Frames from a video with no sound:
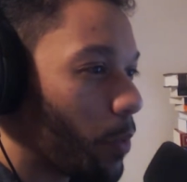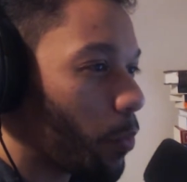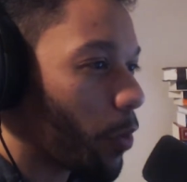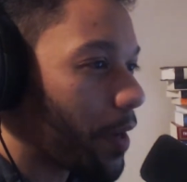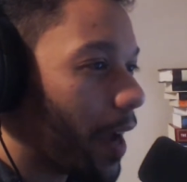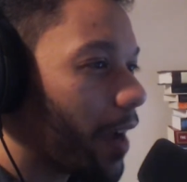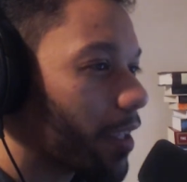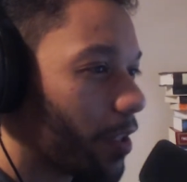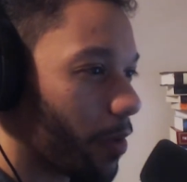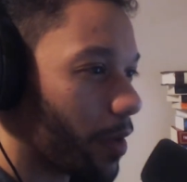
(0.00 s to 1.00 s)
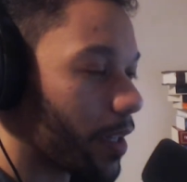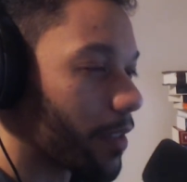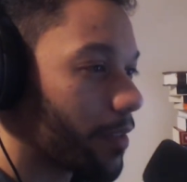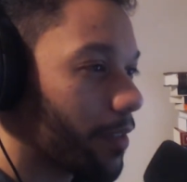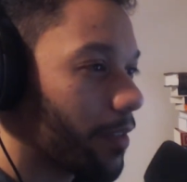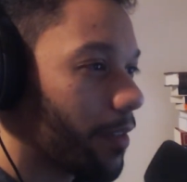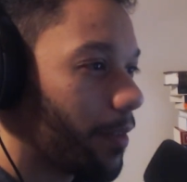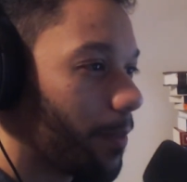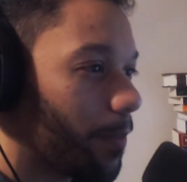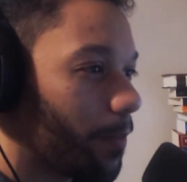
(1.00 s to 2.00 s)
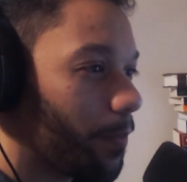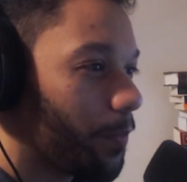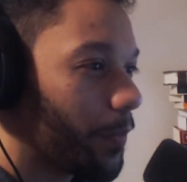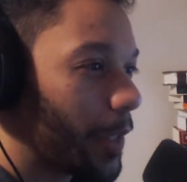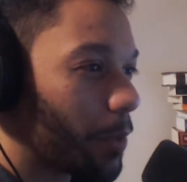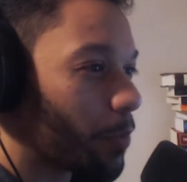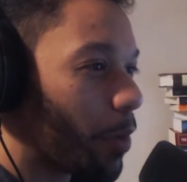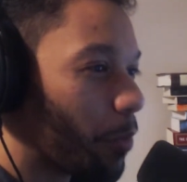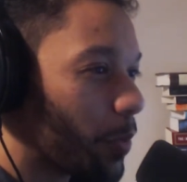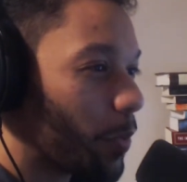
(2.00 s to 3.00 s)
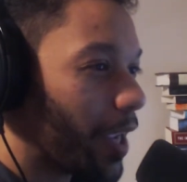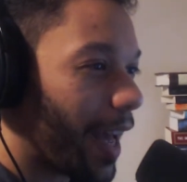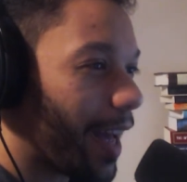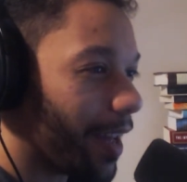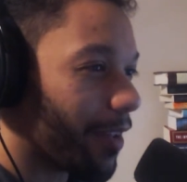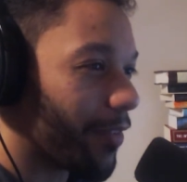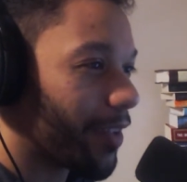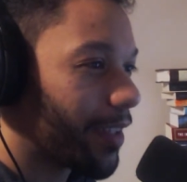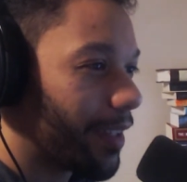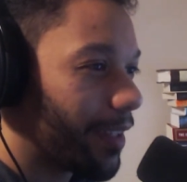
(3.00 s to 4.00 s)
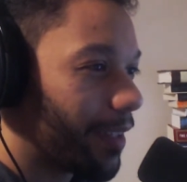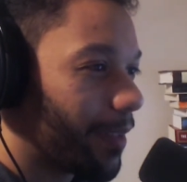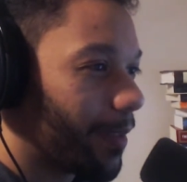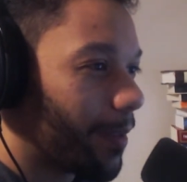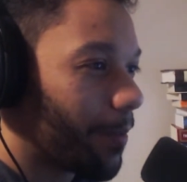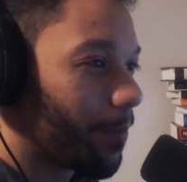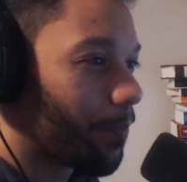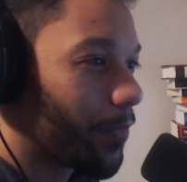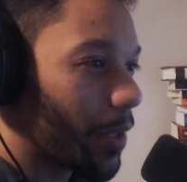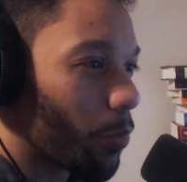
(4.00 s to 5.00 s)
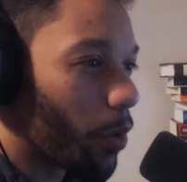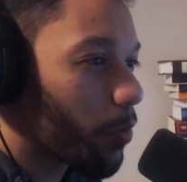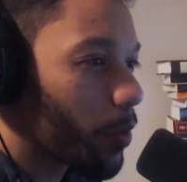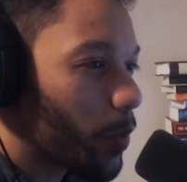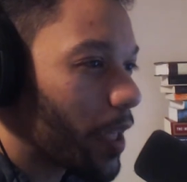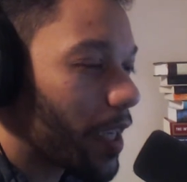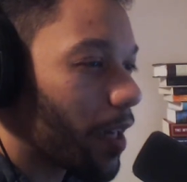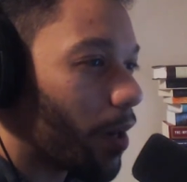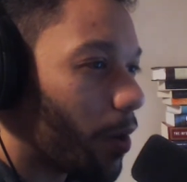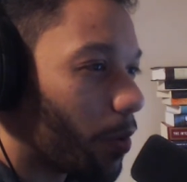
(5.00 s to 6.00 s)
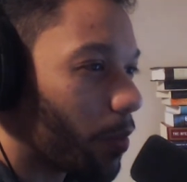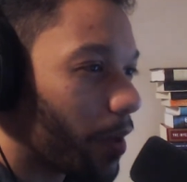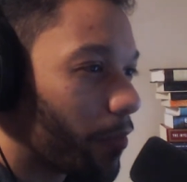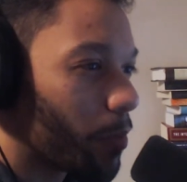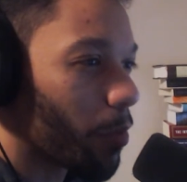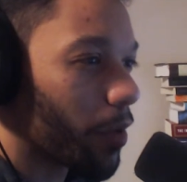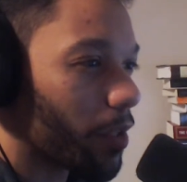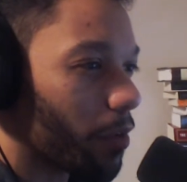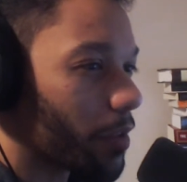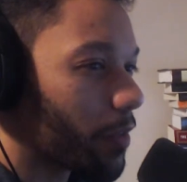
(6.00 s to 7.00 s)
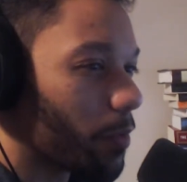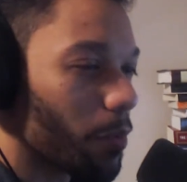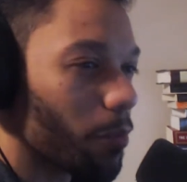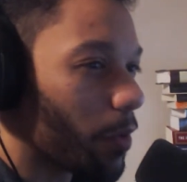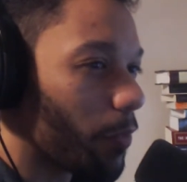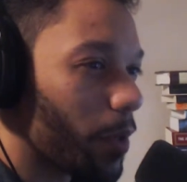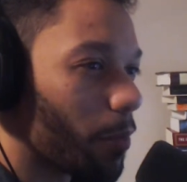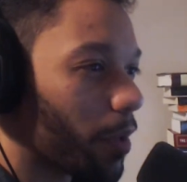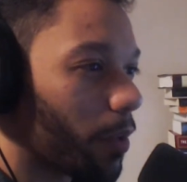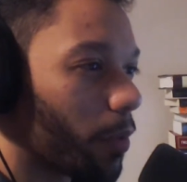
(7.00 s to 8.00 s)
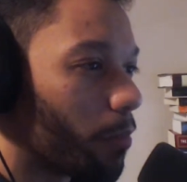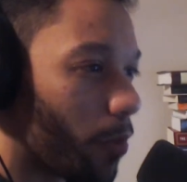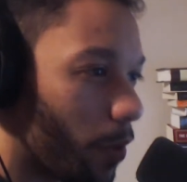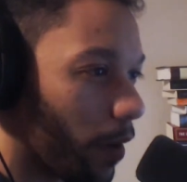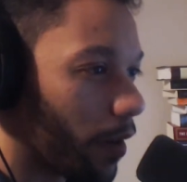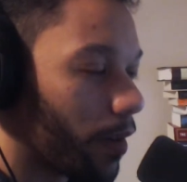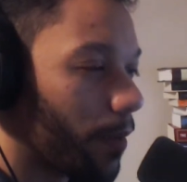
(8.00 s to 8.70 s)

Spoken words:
were not curious. Well, then what would we have? Where would we go if we weren't curious, if we didn't want to learn more?